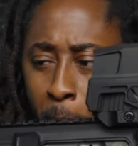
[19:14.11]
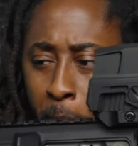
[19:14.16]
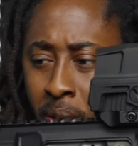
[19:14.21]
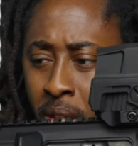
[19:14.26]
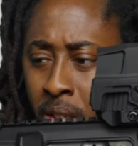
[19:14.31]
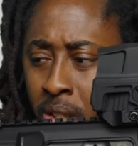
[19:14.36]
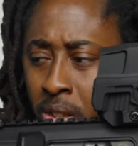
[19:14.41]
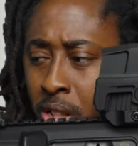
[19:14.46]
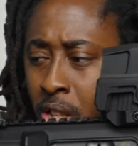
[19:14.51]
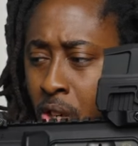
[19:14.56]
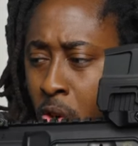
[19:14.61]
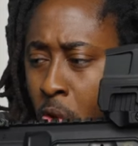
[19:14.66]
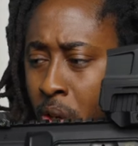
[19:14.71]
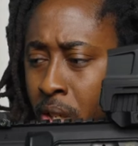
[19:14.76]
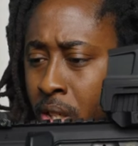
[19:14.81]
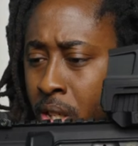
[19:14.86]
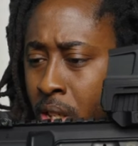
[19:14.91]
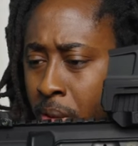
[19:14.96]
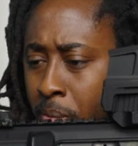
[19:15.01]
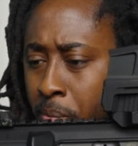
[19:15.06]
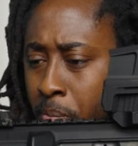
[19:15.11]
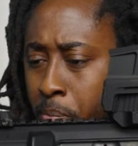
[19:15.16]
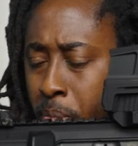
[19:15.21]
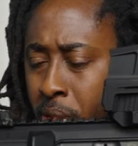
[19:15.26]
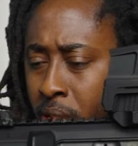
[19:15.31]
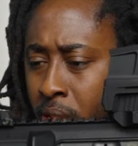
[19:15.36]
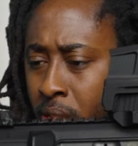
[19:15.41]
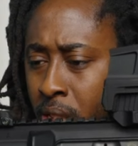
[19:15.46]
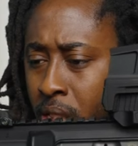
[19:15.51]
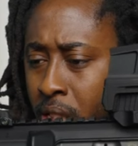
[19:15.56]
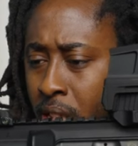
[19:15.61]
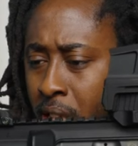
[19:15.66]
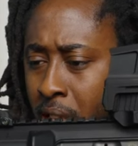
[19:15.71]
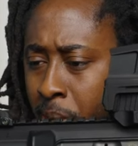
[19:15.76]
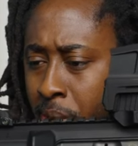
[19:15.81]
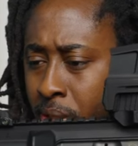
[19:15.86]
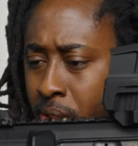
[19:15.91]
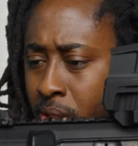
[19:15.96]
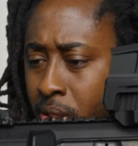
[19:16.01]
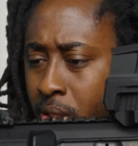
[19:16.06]
build going up, build
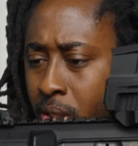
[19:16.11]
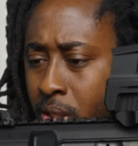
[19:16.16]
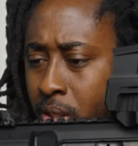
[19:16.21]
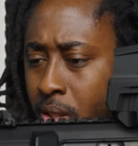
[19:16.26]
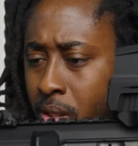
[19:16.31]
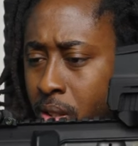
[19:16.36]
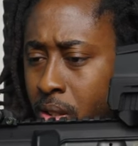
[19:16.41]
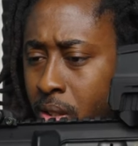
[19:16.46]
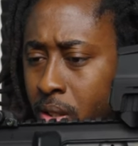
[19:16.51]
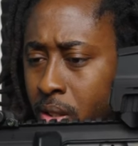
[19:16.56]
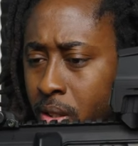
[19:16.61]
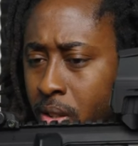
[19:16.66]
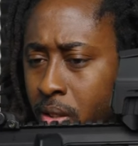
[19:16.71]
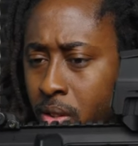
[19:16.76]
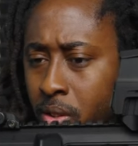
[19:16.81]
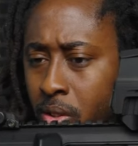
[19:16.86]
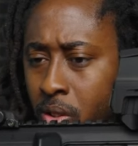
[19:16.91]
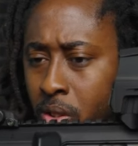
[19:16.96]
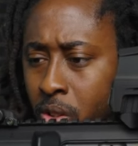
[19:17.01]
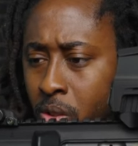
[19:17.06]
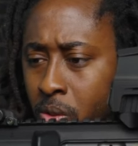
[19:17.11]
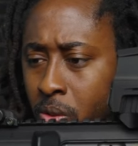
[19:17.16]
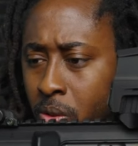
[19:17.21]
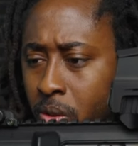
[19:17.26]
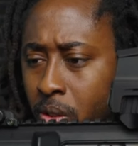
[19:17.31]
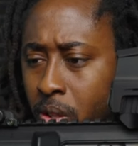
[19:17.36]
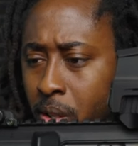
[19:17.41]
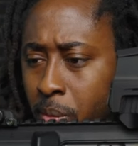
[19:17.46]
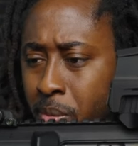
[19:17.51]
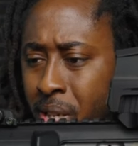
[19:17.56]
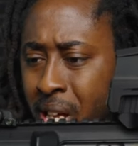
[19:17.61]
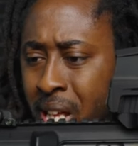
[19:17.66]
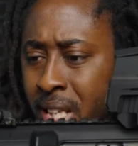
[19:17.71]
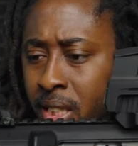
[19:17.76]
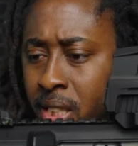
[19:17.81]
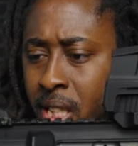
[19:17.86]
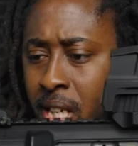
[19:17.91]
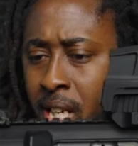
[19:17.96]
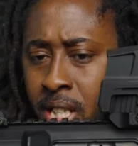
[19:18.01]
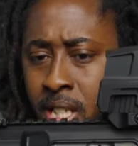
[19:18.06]
coming. You know, I'm
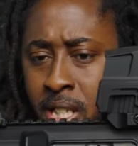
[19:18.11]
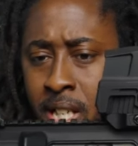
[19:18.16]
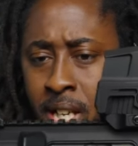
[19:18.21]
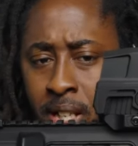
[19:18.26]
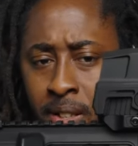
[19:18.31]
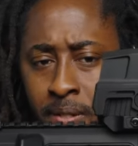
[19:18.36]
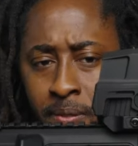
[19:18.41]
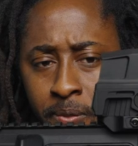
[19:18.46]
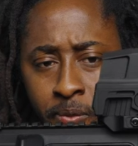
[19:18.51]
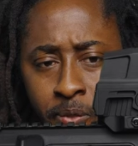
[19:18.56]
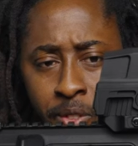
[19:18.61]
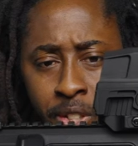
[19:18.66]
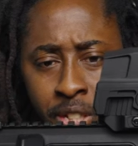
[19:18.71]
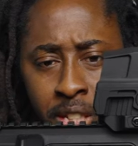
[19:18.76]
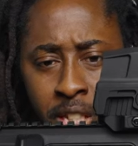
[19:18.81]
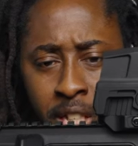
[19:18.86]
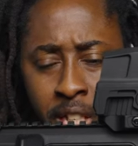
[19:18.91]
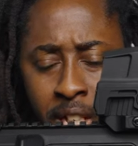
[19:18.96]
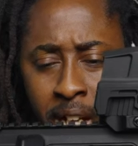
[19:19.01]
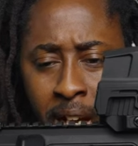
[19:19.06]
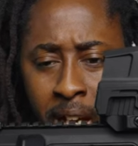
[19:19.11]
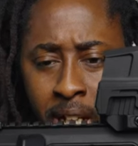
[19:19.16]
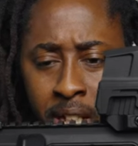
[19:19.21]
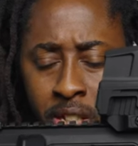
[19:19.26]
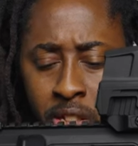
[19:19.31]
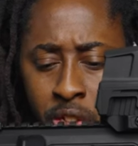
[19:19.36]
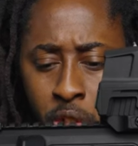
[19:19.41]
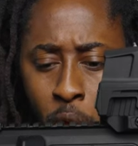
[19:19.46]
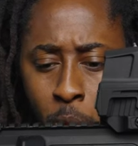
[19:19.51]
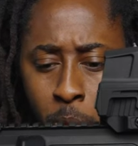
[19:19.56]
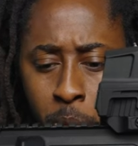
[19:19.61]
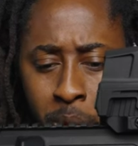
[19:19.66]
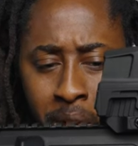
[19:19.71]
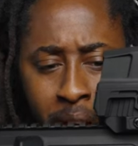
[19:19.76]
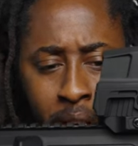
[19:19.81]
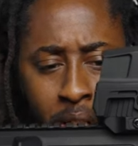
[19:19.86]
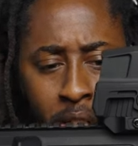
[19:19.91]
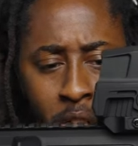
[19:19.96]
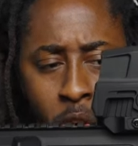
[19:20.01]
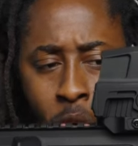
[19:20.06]
not done yet. Still got the scope
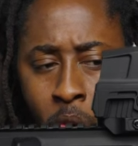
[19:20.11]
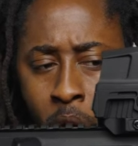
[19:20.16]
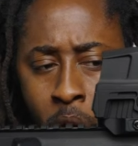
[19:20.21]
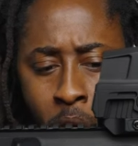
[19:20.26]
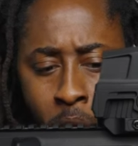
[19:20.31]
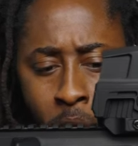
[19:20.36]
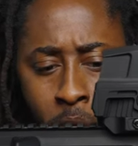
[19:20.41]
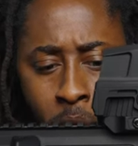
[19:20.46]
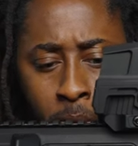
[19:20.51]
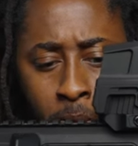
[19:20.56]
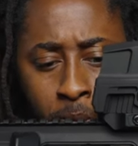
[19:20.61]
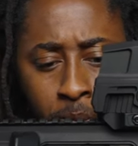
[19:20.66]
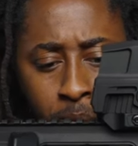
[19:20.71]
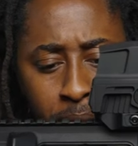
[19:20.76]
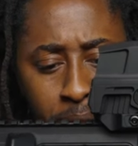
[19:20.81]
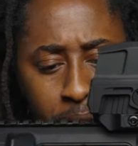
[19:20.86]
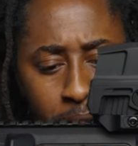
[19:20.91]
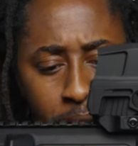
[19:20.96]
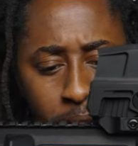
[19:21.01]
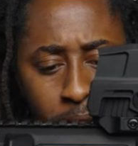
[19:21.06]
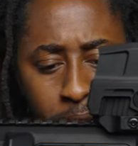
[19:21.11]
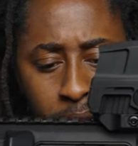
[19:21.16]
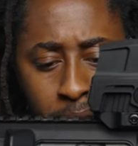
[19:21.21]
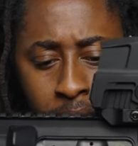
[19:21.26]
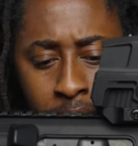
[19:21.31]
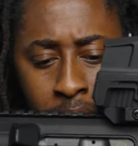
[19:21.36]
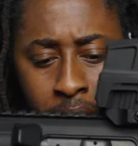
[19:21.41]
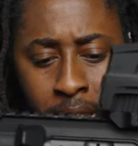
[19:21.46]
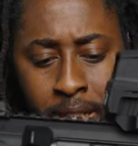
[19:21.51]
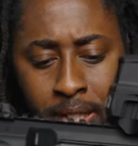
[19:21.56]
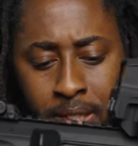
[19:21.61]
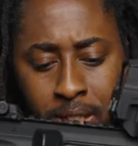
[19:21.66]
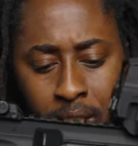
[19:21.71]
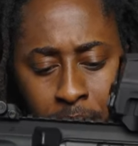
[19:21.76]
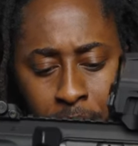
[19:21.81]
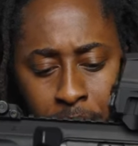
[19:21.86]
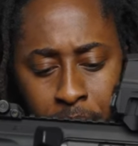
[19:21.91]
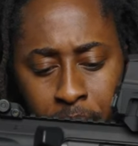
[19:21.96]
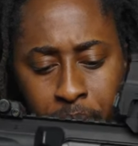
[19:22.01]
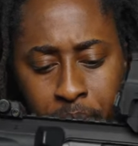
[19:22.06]
got to go on. Need
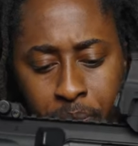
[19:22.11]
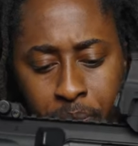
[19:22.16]
some,